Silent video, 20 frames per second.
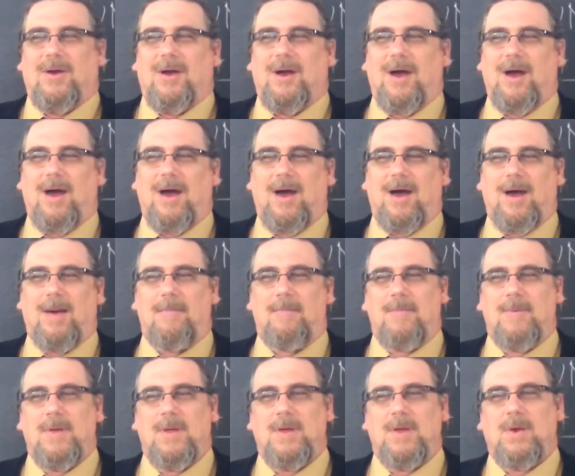
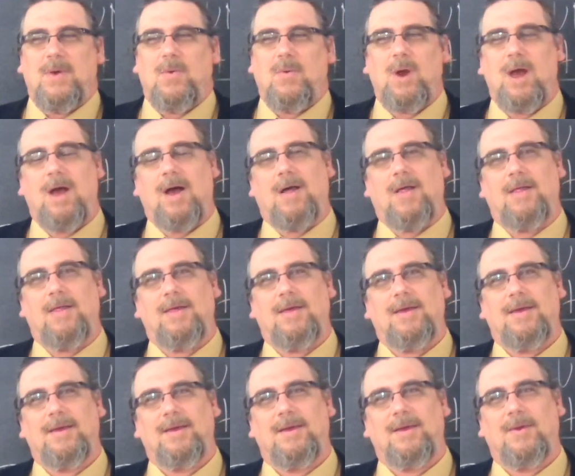Um, well,
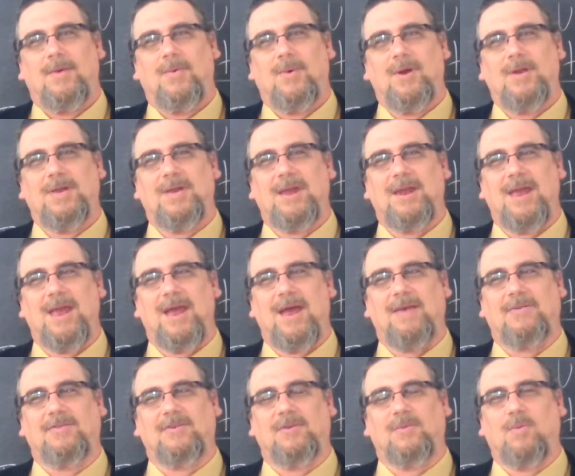one can
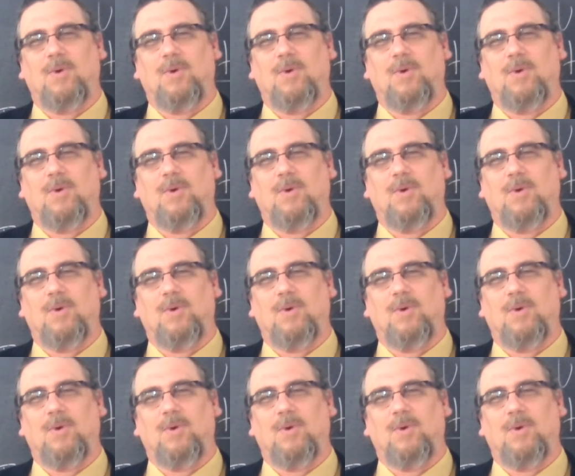ask,